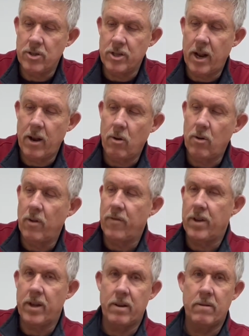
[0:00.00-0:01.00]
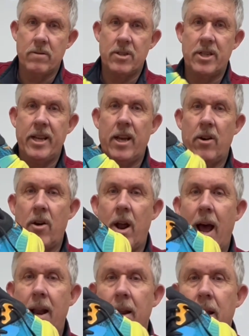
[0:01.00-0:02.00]
and I don't know if you can see it or
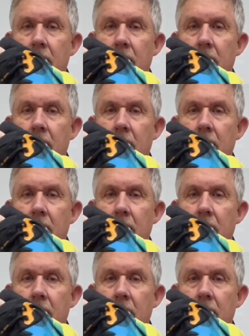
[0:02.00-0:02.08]
not,